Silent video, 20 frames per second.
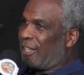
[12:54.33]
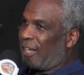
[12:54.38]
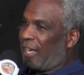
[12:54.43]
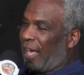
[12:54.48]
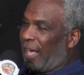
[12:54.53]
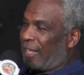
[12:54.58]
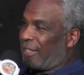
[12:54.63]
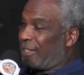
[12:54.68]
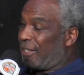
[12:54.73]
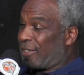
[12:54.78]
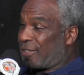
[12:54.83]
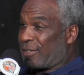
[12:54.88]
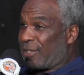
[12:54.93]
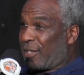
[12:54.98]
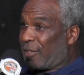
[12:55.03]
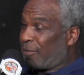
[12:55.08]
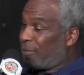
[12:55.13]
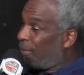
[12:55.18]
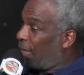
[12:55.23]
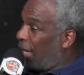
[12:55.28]
I just
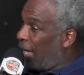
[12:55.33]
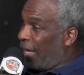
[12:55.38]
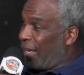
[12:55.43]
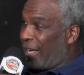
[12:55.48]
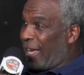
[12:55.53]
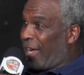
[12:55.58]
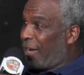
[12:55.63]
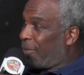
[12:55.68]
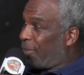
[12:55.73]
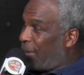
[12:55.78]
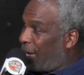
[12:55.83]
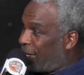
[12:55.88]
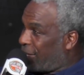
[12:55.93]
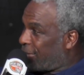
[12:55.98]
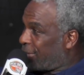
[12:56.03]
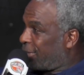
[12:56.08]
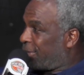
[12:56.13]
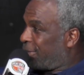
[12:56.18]
left, I ain't have Michael.